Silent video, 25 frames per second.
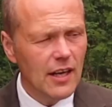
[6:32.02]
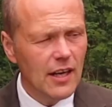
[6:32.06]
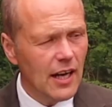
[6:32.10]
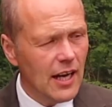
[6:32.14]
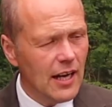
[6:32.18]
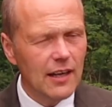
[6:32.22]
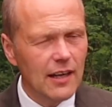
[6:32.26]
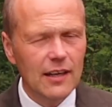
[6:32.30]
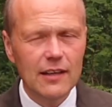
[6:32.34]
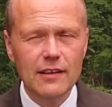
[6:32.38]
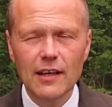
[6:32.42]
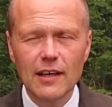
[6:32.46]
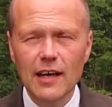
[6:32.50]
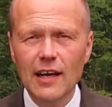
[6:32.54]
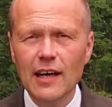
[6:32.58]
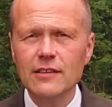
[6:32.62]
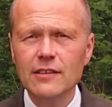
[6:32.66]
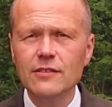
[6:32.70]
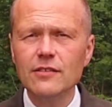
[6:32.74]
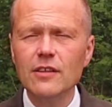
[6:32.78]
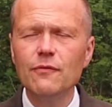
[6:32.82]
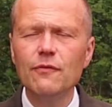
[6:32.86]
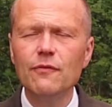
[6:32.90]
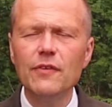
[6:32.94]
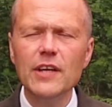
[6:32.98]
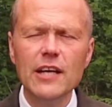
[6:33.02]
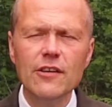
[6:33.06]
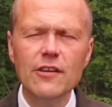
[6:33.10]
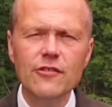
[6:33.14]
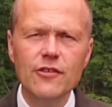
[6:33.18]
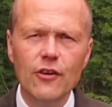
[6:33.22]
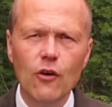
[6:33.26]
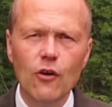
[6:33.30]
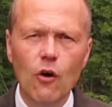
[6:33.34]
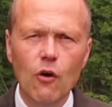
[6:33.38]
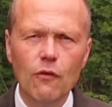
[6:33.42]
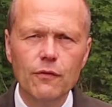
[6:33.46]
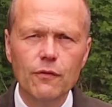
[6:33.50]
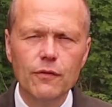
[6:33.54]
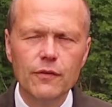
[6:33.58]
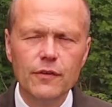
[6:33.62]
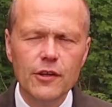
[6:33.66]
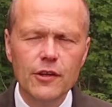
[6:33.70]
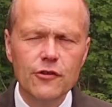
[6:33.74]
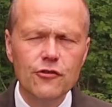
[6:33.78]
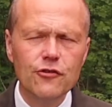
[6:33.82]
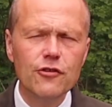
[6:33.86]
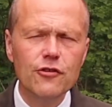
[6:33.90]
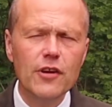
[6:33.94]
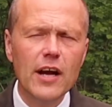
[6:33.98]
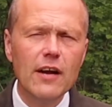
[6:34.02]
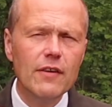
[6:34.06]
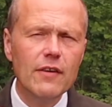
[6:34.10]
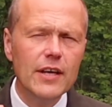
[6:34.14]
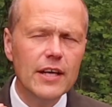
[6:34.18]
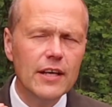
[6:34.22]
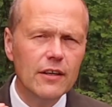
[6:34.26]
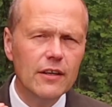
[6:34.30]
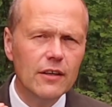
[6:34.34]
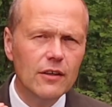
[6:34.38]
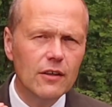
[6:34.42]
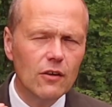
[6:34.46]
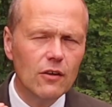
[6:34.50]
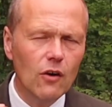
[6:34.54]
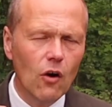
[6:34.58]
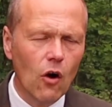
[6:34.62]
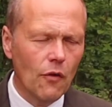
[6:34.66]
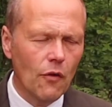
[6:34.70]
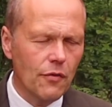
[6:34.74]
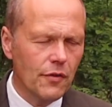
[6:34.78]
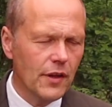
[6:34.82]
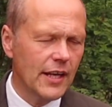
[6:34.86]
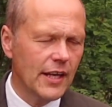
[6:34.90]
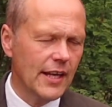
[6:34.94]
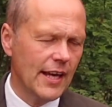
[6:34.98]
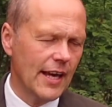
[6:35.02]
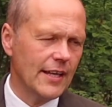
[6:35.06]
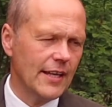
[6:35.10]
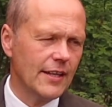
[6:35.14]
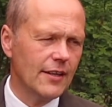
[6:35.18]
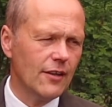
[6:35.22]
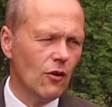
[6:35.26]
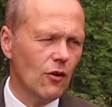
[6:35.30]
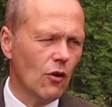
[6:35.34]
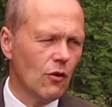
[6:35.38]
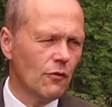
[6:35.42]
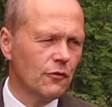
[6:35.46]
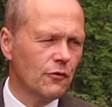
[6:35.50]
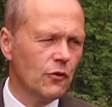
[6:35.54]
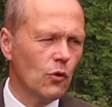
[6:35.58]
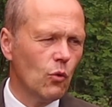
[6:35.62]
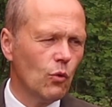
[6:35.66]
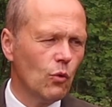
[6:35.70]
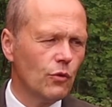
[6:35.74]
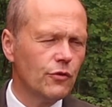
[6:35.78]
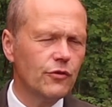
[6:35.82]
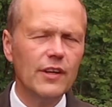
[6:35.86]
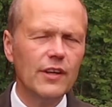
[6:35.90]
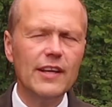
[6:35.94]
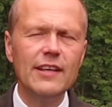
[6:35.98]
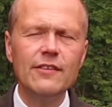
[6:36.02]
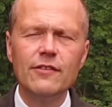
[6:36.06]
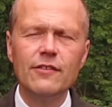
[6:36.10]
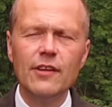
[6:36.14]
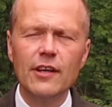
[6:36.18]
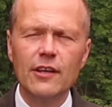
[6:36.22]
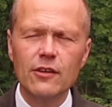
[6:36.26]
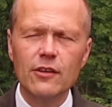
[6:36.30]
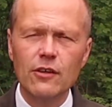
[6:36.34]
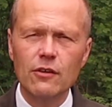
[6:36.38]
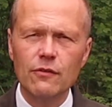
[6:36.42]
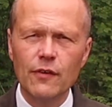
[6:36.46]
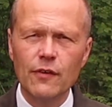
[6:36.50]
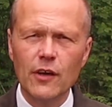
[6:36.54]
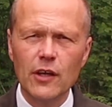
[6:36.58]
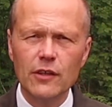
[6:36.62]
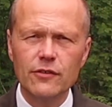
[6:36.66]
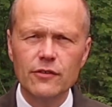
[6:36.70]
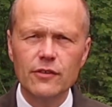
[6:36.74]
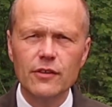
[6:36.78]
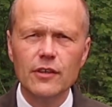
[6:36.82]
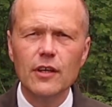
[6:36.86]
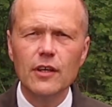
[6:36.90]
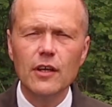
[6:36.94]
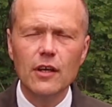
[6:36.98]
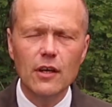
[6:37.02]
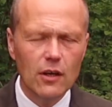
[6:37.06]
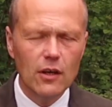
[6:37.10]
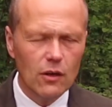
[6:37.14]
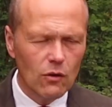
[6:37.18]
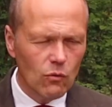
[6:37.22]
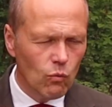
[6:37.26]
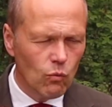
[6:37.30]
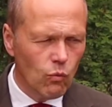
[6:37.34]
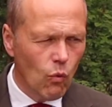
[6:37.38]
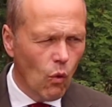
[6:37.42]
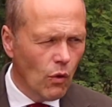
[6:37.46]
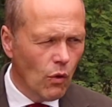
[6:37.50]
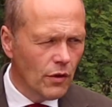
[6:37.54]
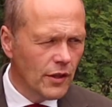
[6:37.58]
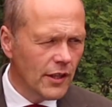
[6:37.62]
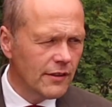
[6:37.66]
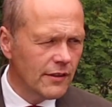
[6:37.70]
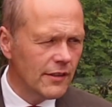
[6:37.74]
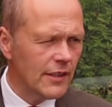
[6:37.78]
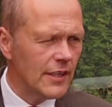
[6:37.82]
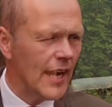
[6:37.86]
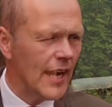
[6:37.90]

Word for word: Uh, and to finish it off, the cherry on the cake, of course, is the cravat, worn at the